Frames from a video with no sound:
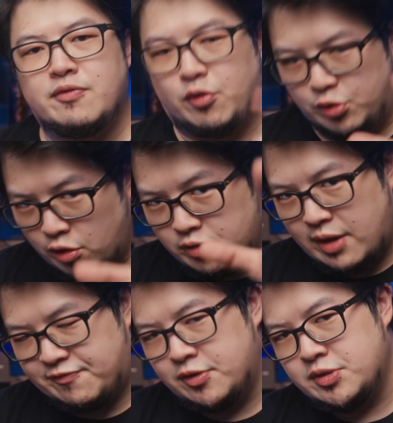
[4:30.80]
For your
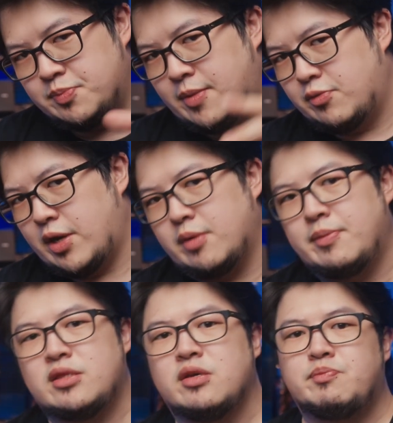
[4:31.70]
reference, my
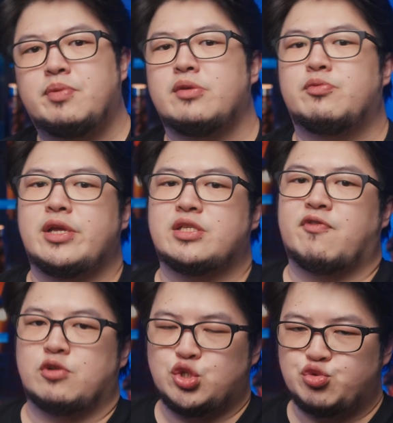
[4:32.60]
recommended bit rates
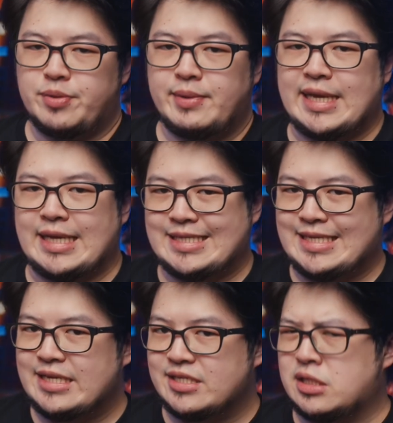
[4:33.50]
for streaming at
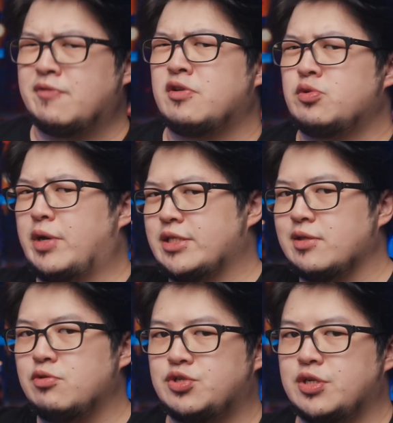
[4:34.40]
these different
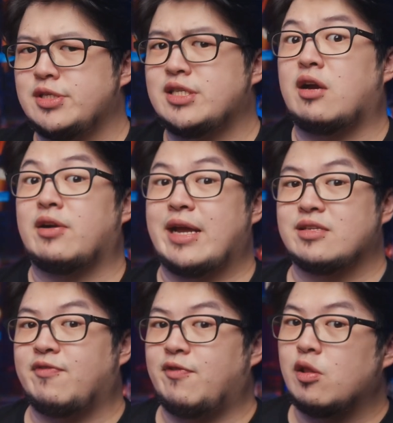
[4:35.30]
resolutions are
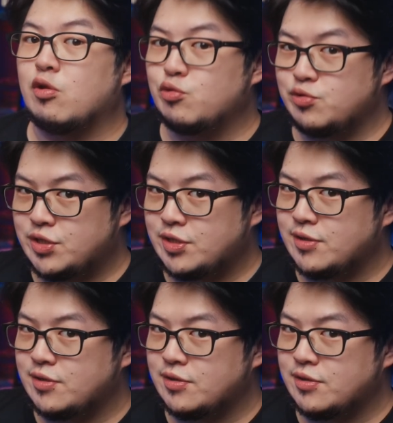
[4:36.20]
as follows.